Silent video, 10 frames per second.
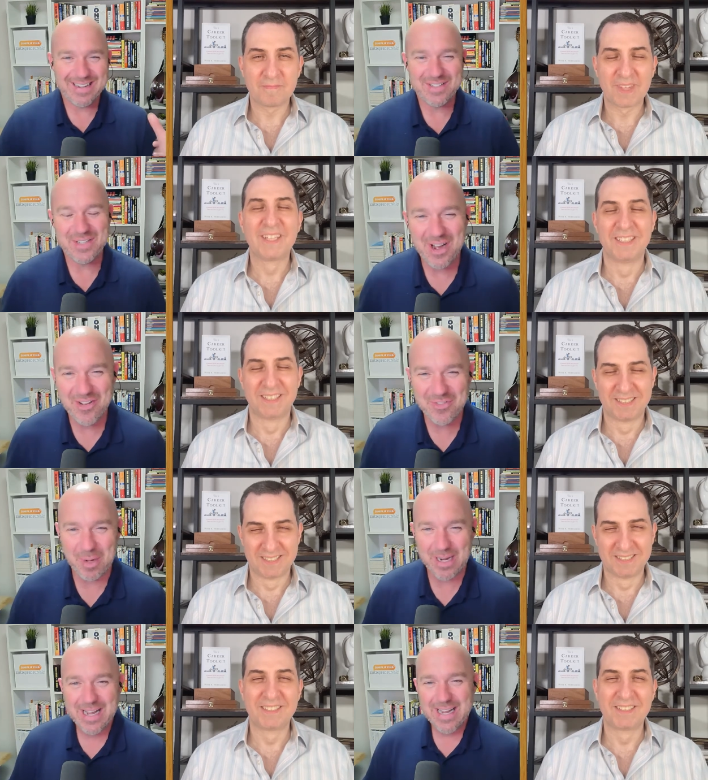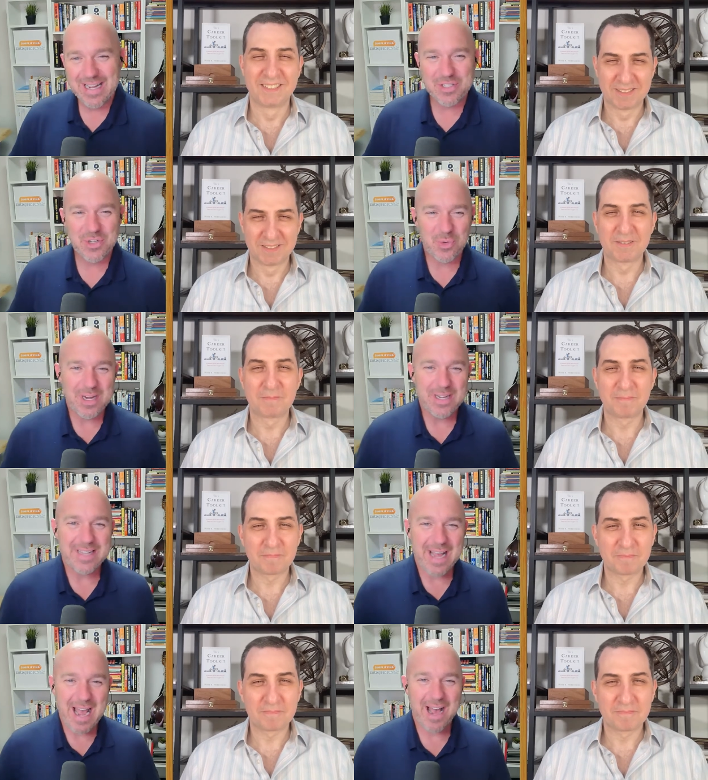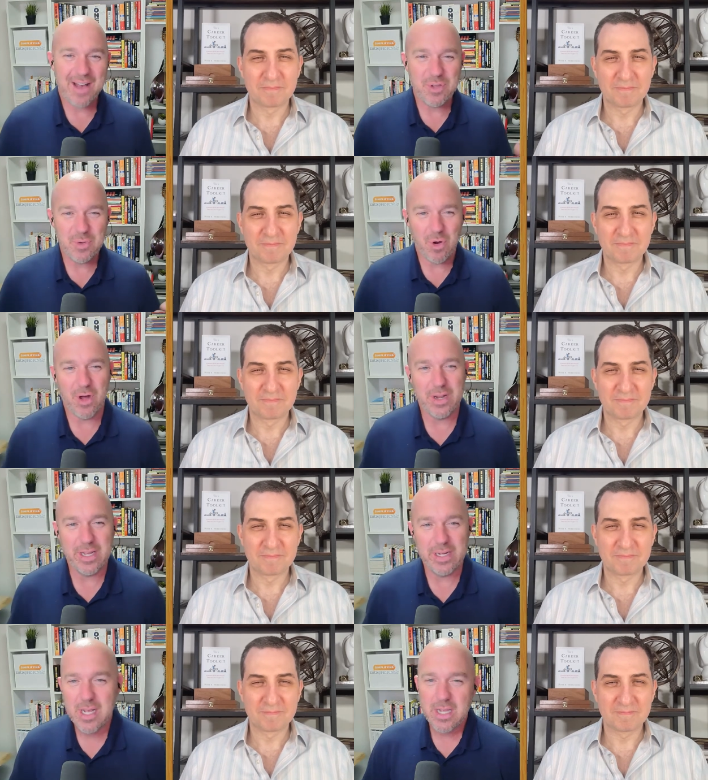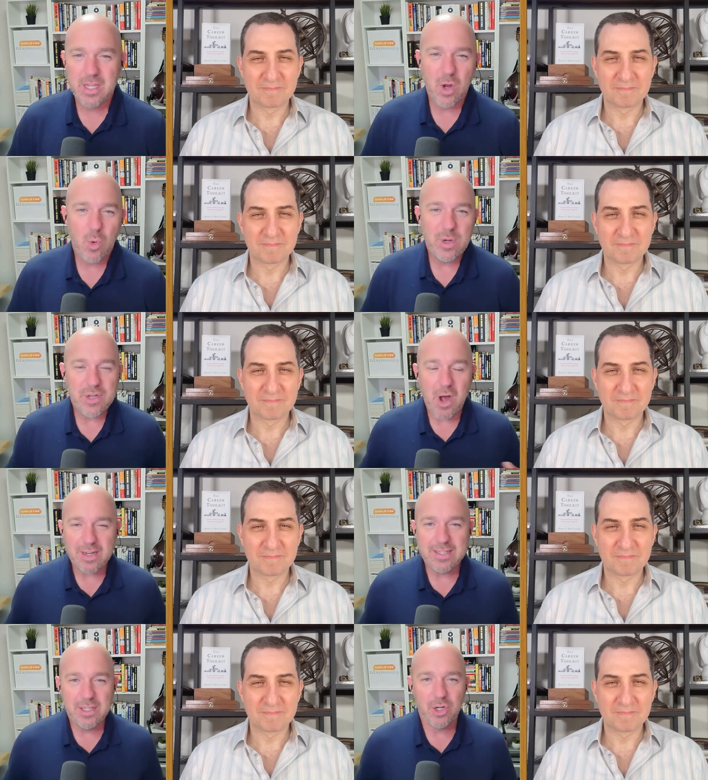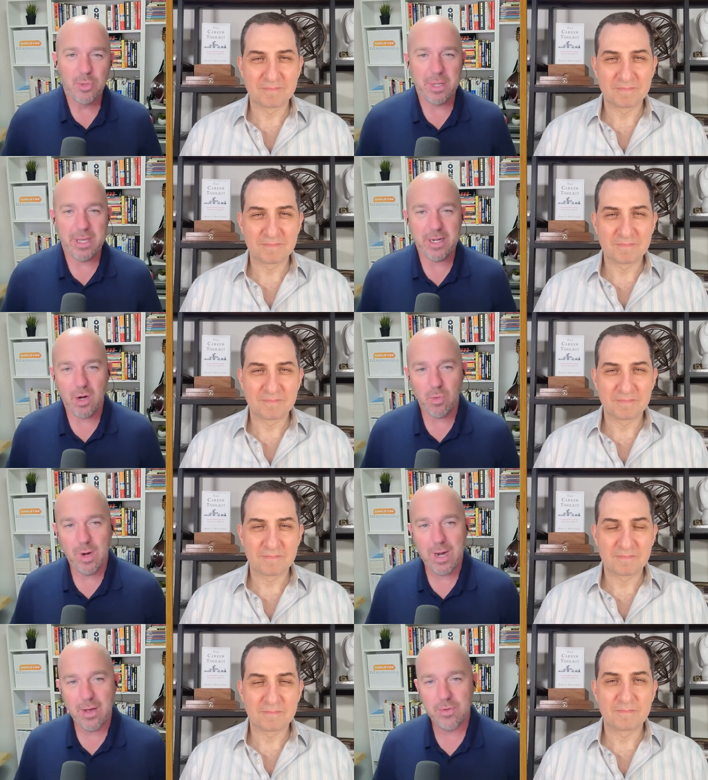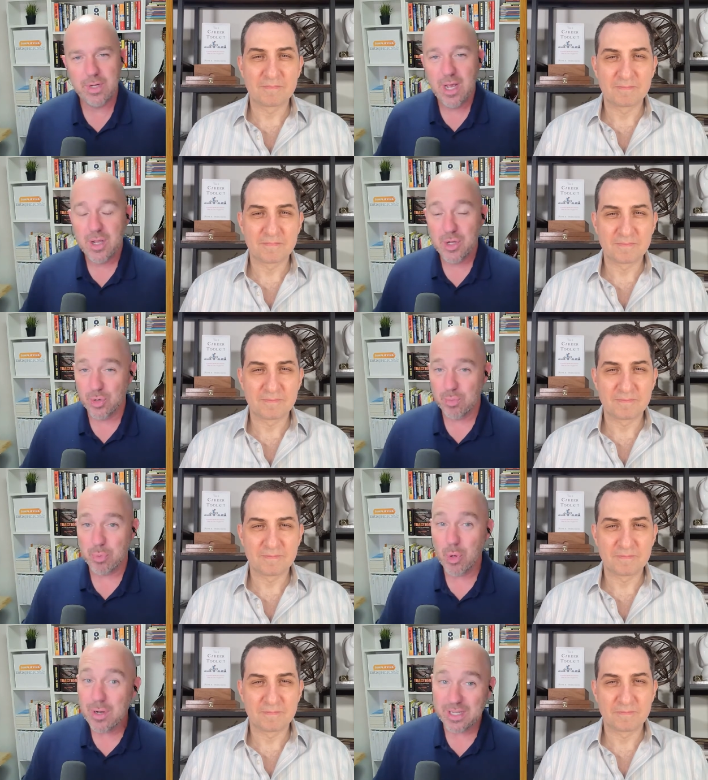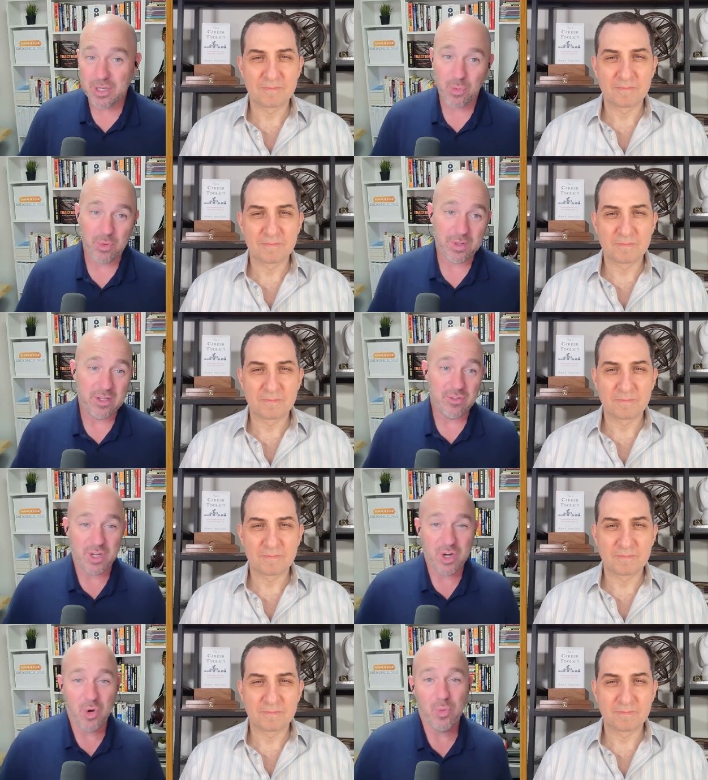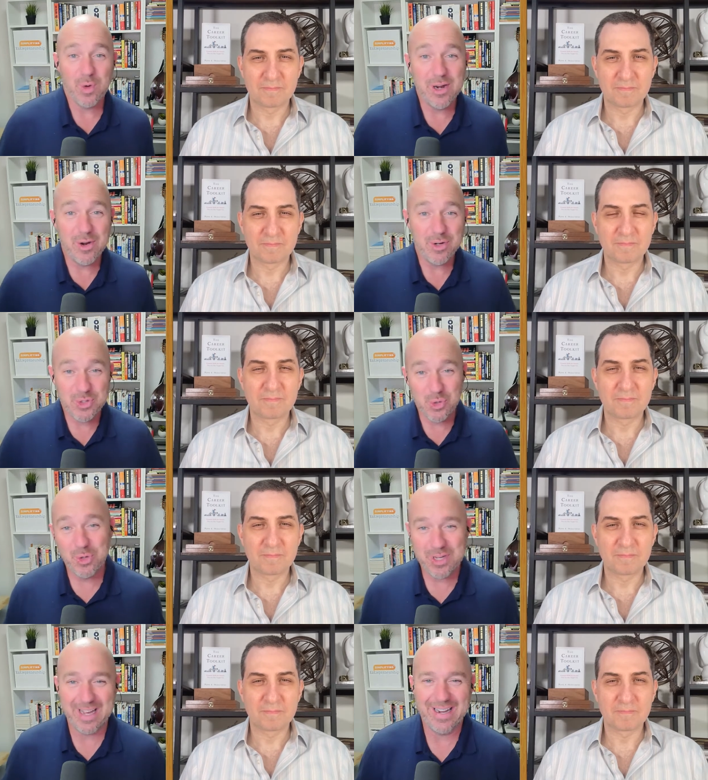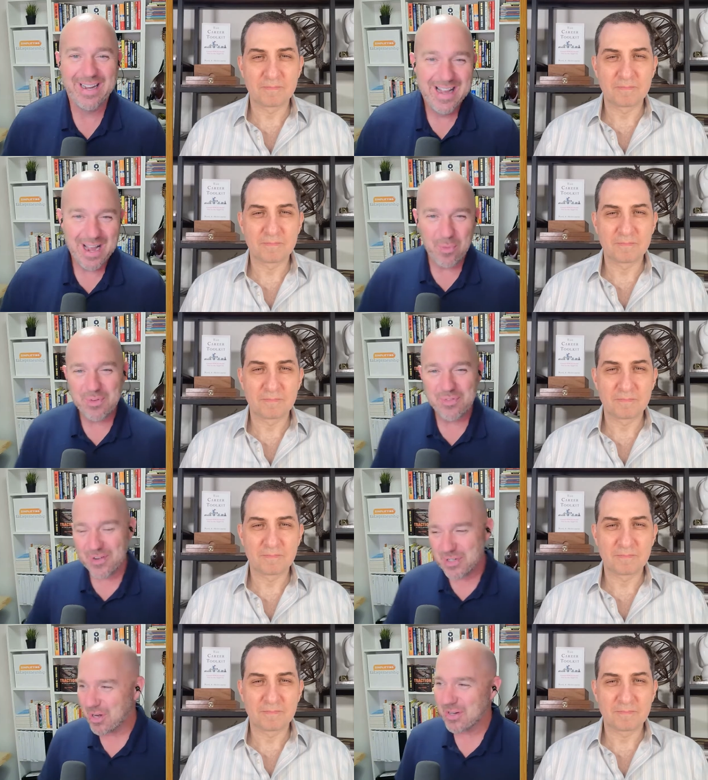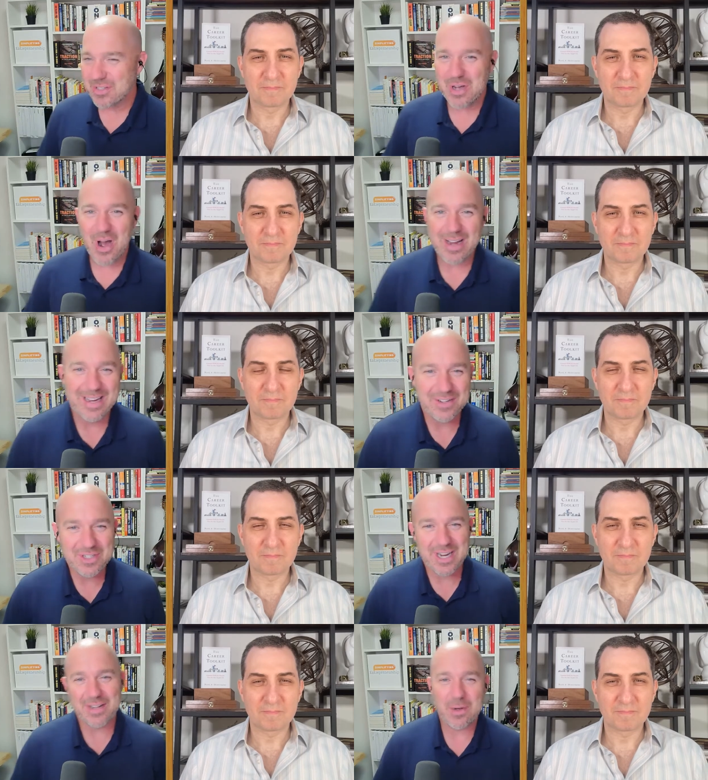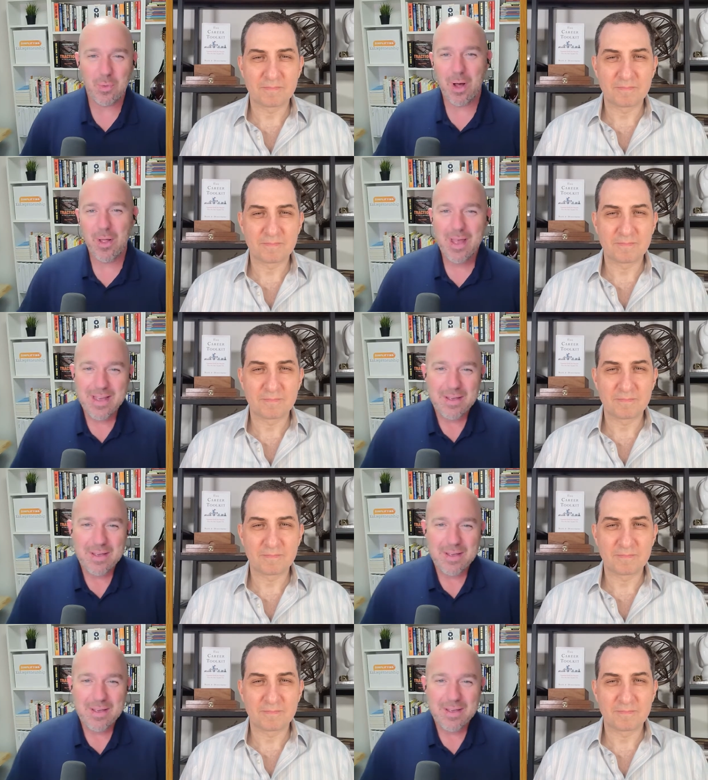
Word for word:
Speaker 1: kind of stuff, but it's great to have you on. And, you know, we talked a little bit around your book that you released, The Career Toolkit. And when we first started talking, it's kind of like, well,